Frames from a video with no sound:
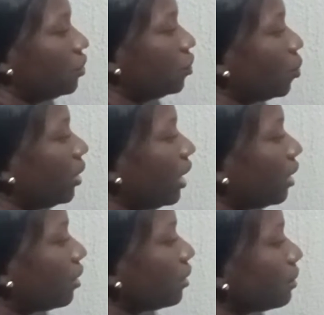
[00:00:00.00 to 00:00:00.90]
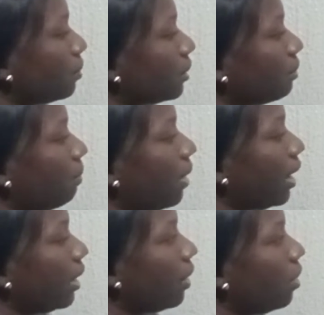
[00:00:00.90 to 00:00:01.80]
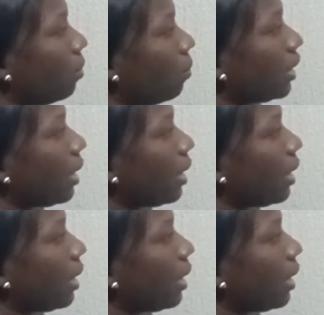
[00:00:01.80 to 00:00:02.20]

So when I cross multiply, what